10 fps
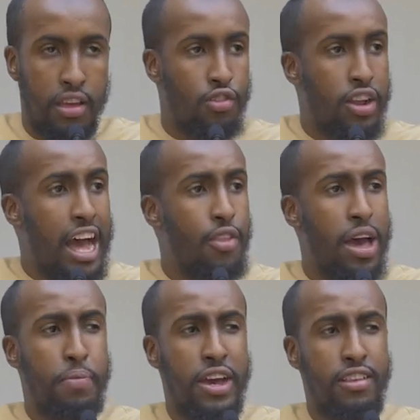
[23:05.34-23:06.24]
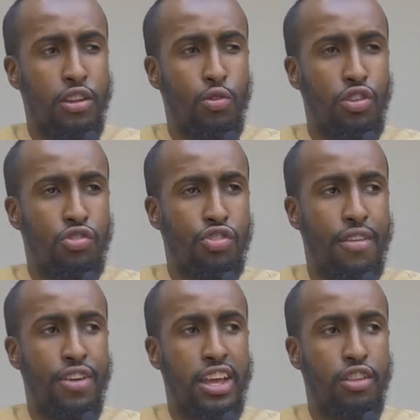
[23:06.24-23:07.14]
So now that person who is
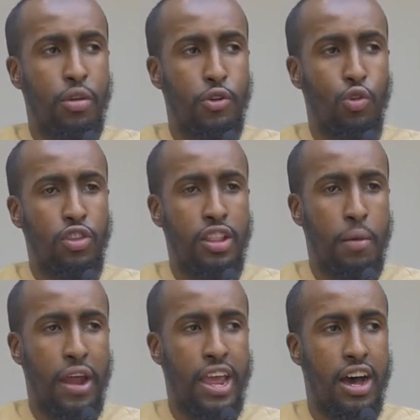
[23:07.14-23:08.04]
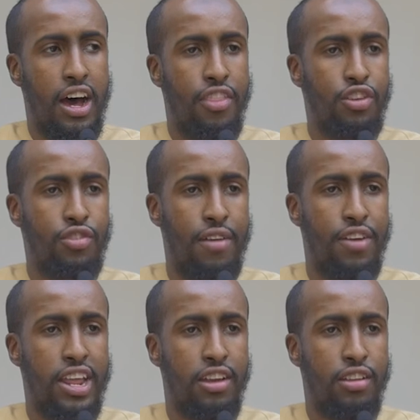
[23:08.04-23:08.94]
traveling to shorten the prayer, are they
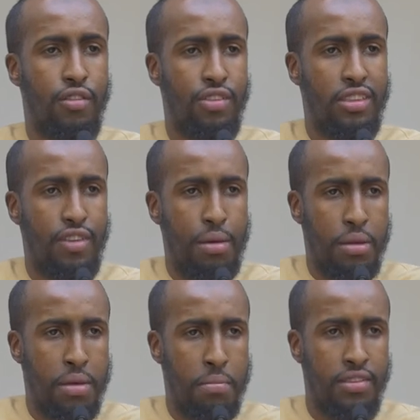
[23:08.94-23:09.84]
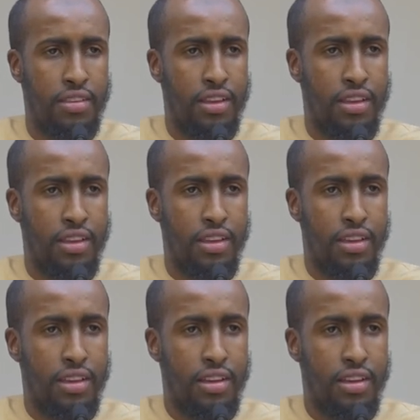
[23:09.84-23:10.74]
traveling to visit family members?
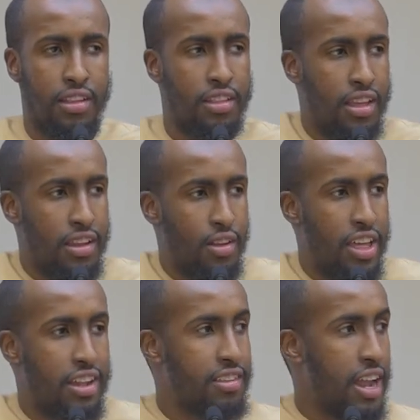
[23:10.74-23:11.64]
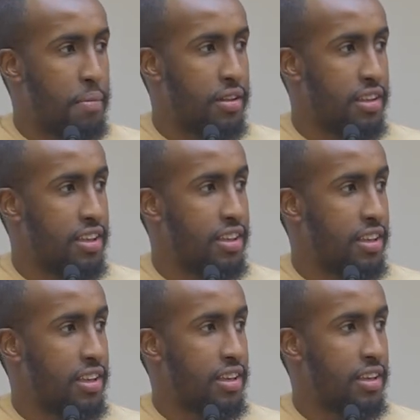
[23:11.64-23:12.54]
No, that doesn't happen, does it?
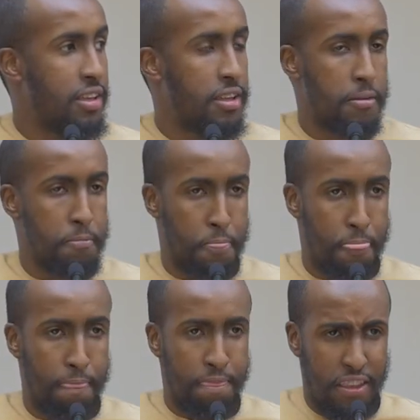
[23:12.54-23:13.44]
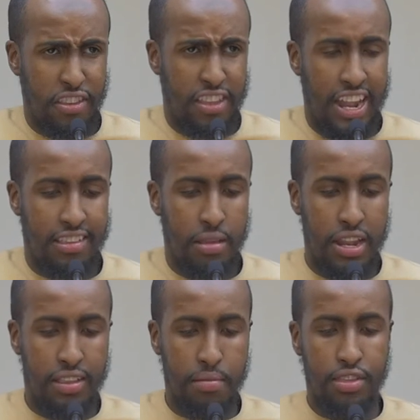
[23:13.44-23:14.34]
That's just ala
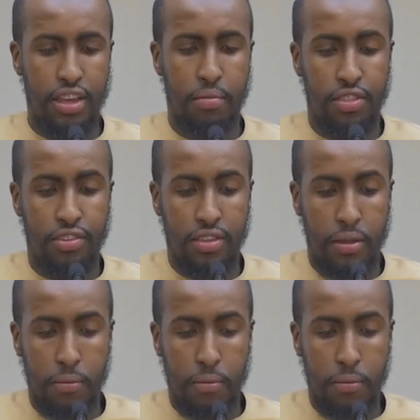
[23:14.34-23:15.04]
sabili tamthil, brothers.